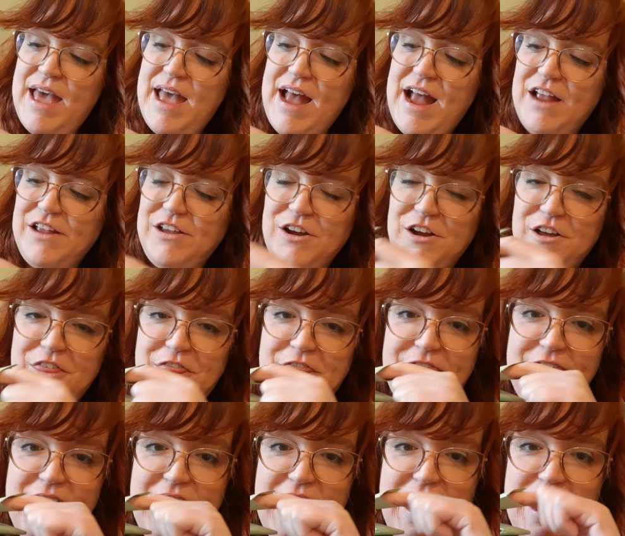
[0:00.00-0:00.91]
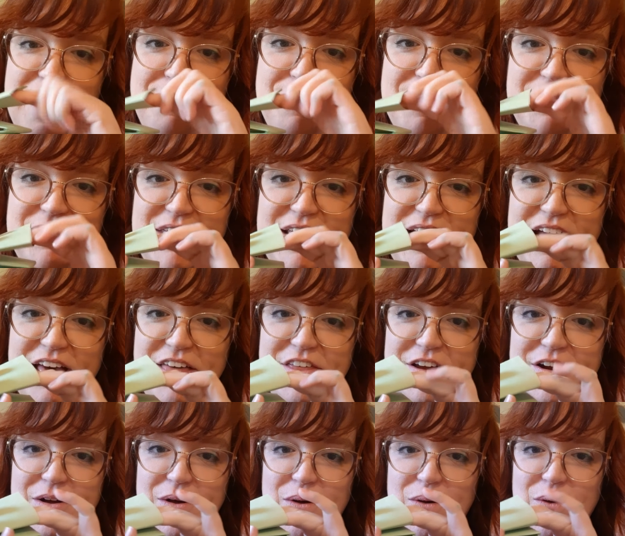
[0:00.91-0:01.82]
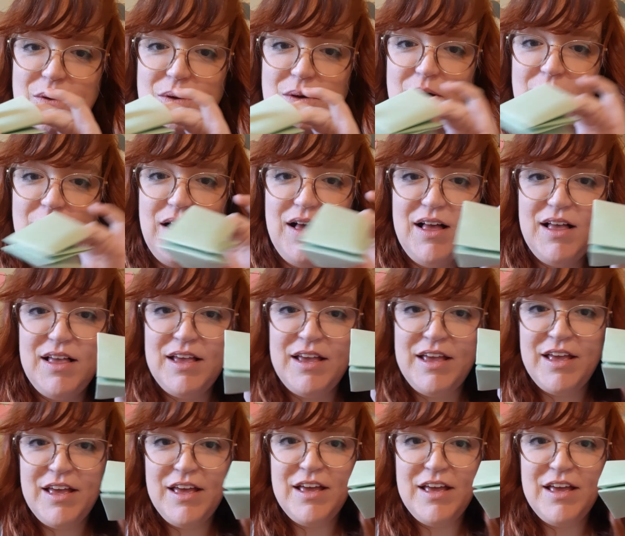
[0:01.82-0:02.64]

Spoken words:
and your thumb in the other hole,